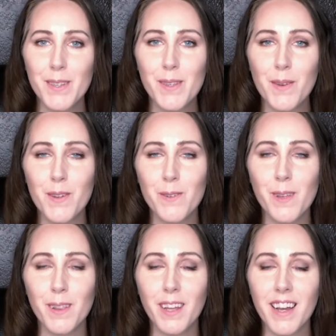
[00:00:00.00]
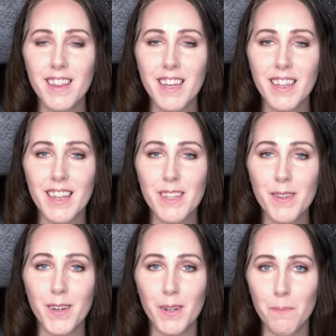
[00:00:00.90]
So there's a lot that
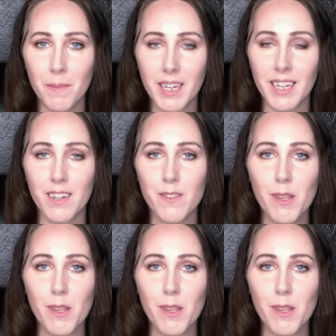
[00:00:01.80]
this could mean.